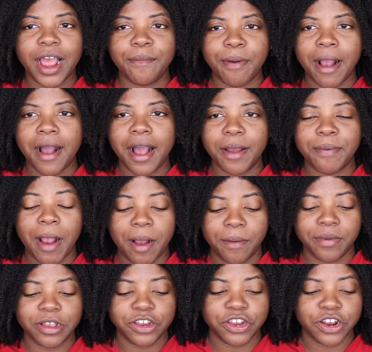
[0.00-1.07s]
I
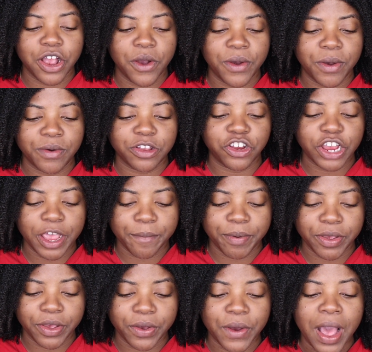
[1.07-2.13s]
probably should go in with
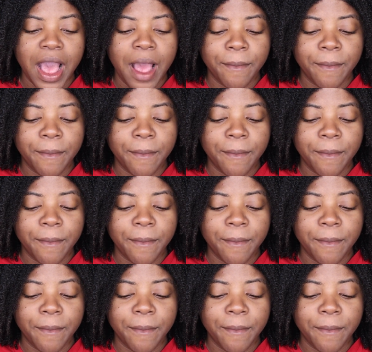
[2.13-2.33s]
shampoo.